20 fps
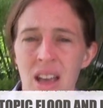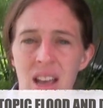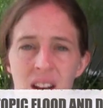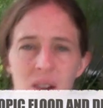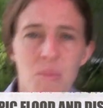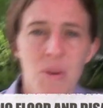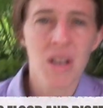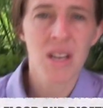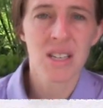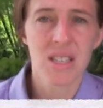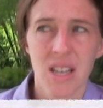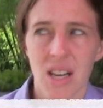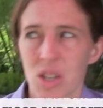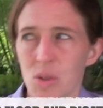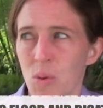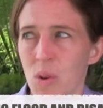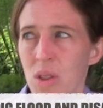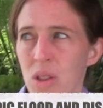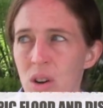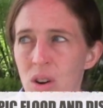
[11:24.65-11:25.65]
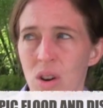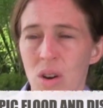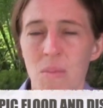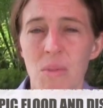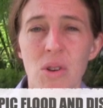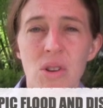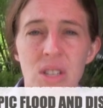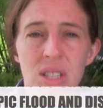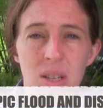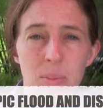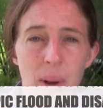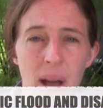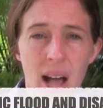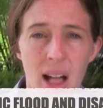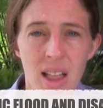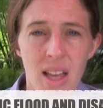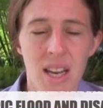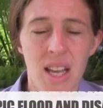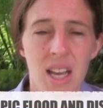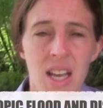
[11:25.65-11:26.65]
You know, being in touch with your
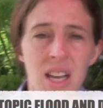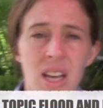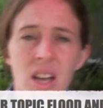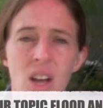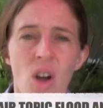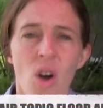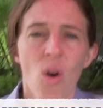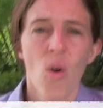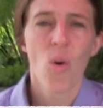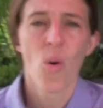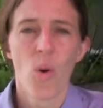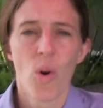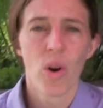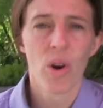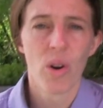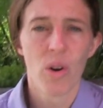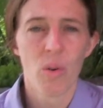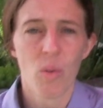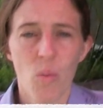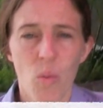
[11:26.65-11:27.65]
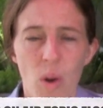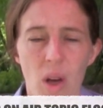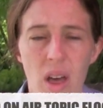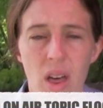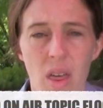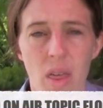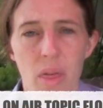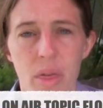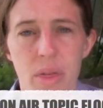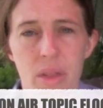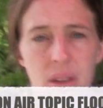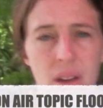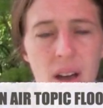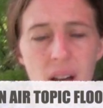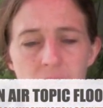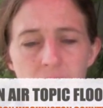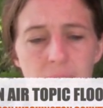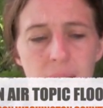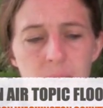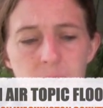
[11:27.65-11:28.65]
municipality or with
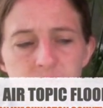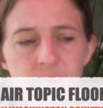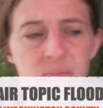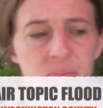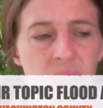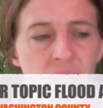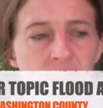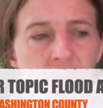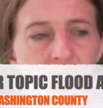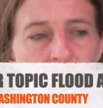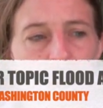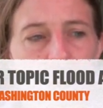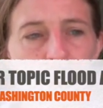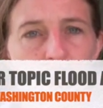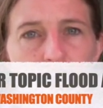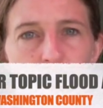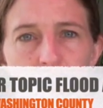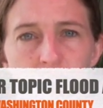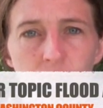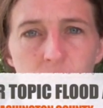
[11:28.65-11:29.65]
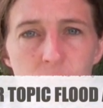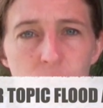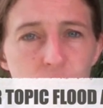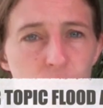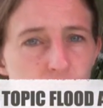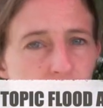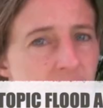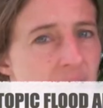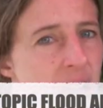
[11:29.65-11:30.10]
um, your local mutual